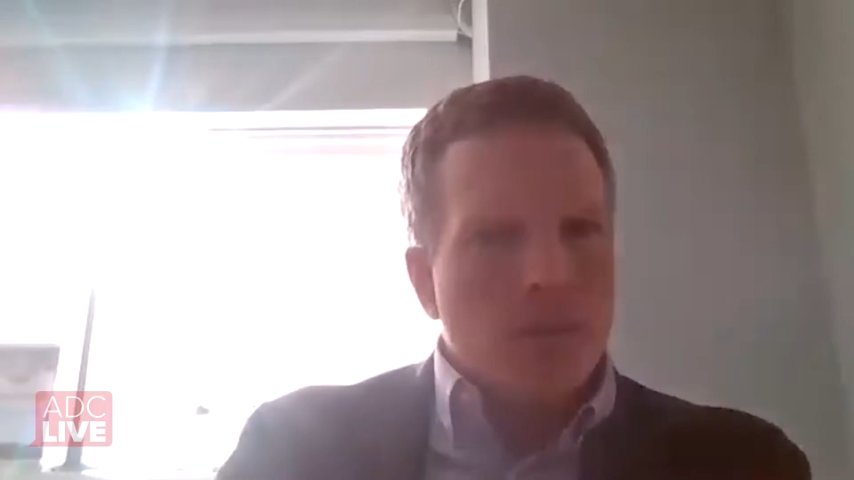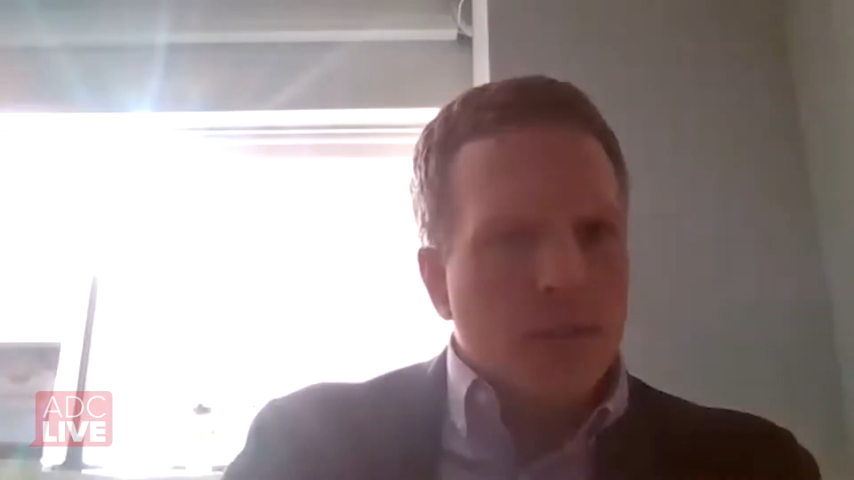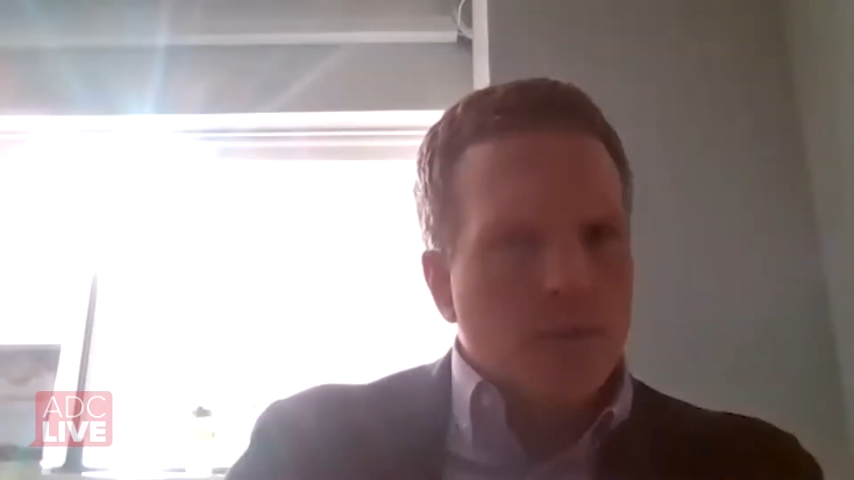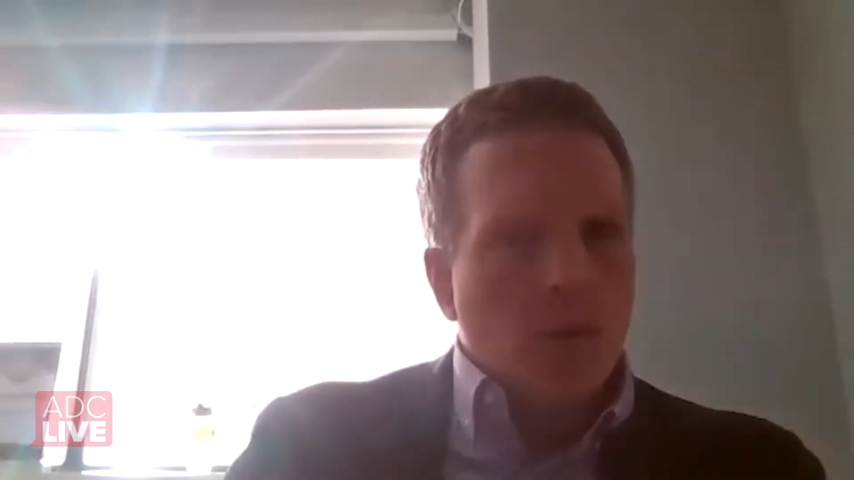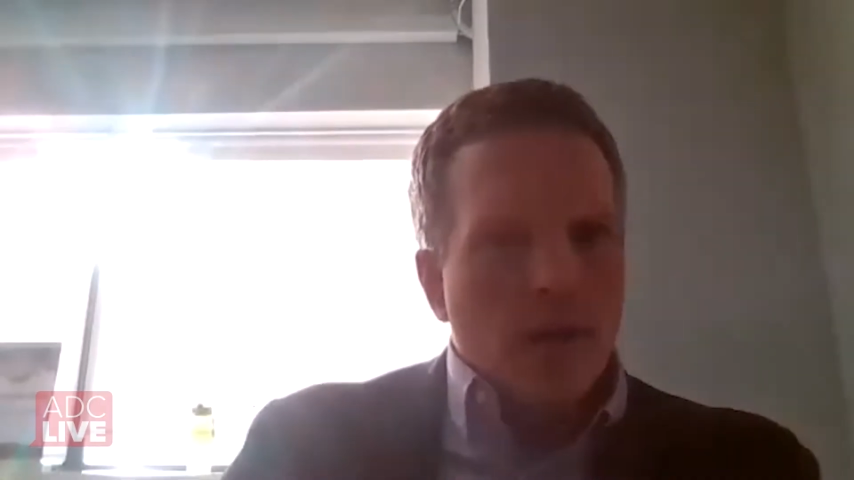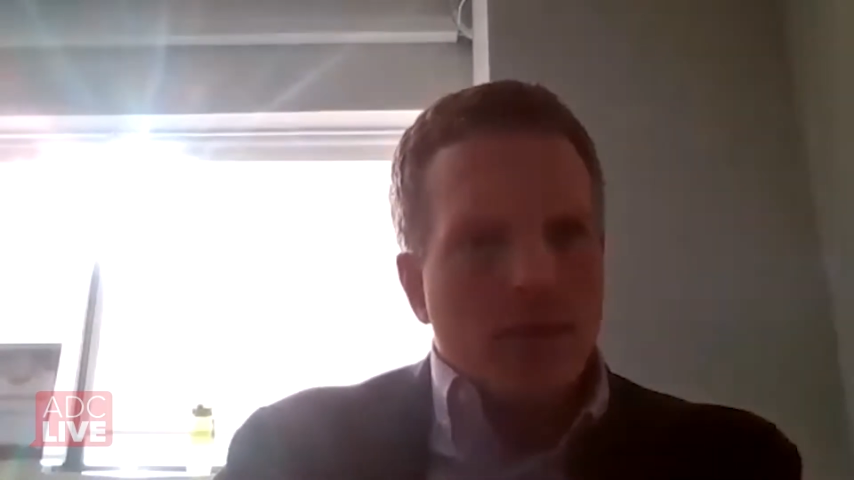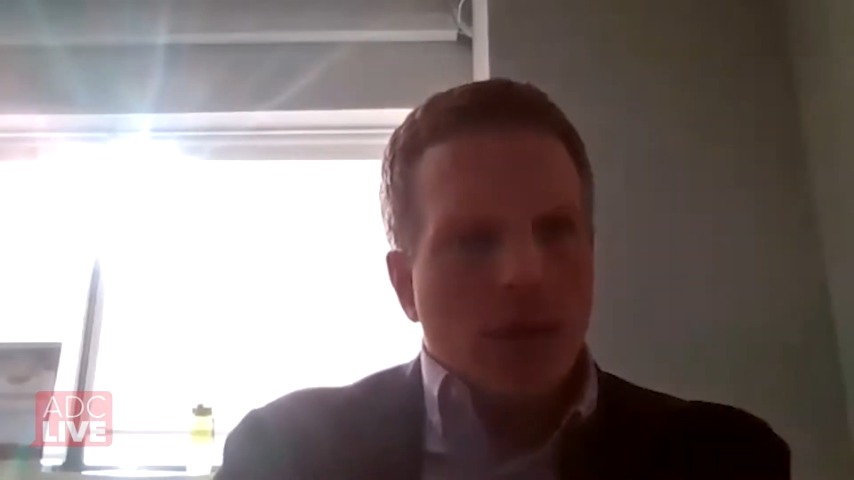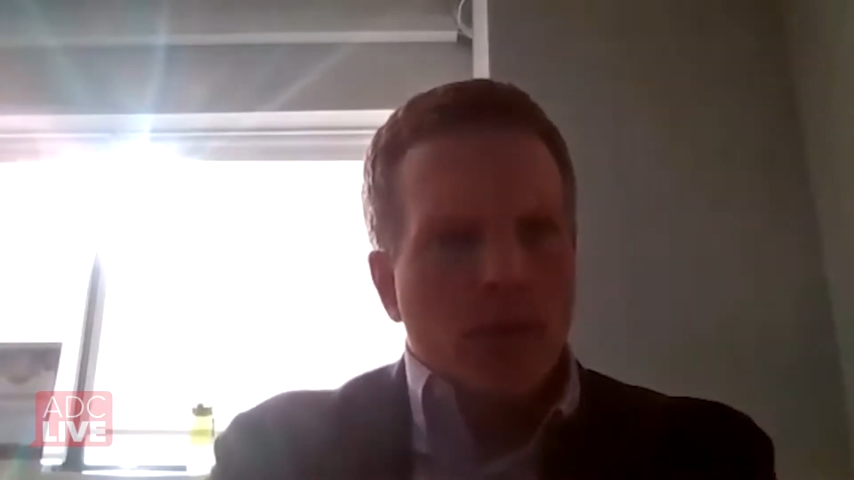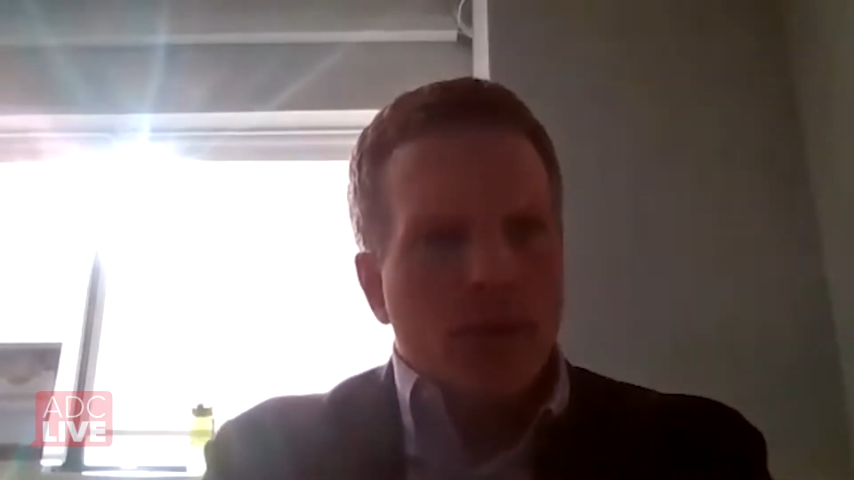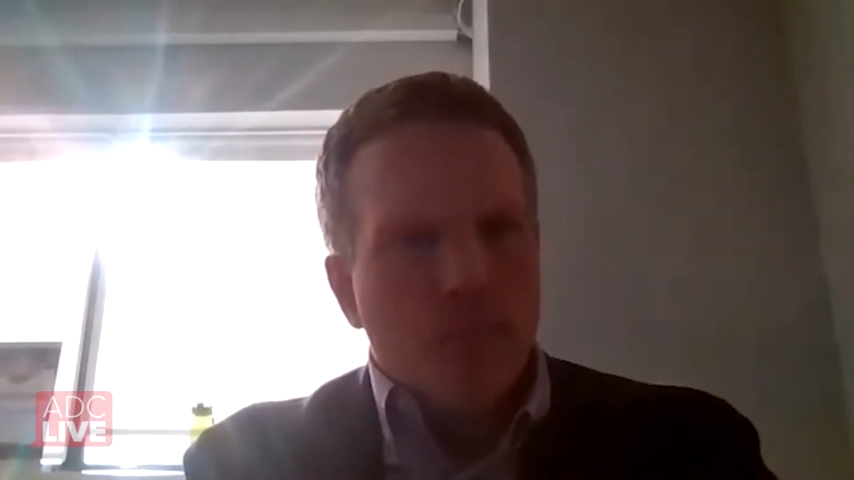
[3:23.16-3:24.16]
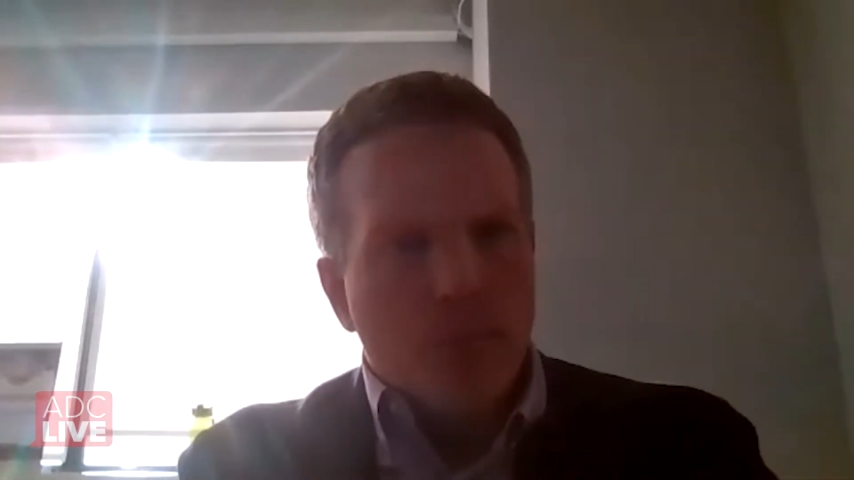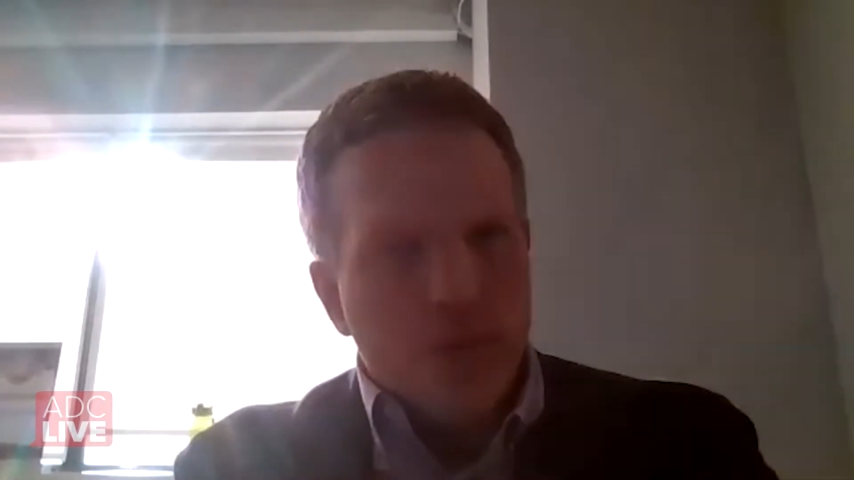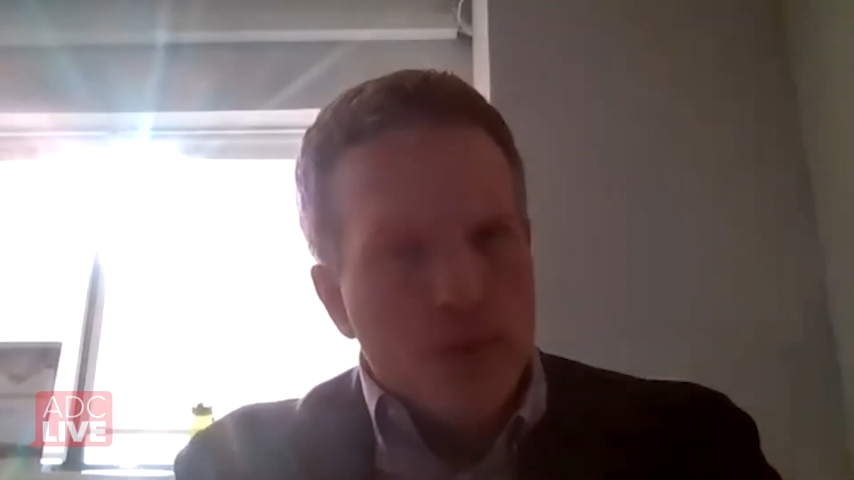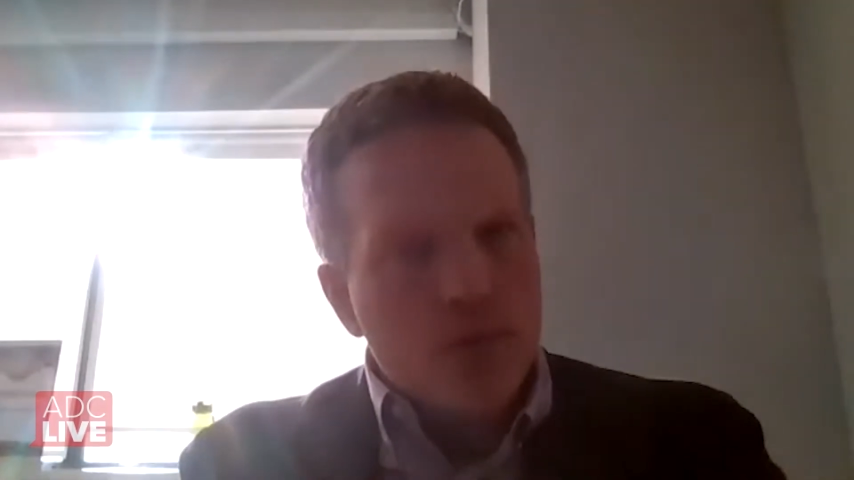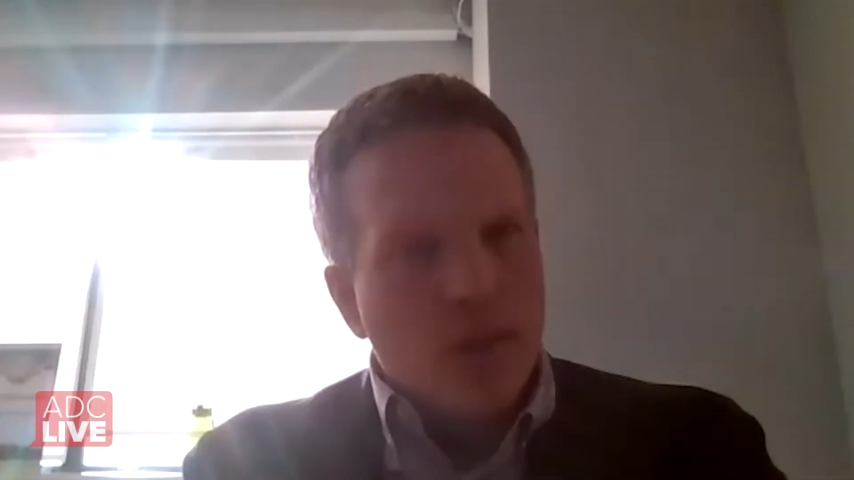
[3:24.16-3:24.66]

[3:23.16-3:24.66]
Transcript: Dr. White, following up on this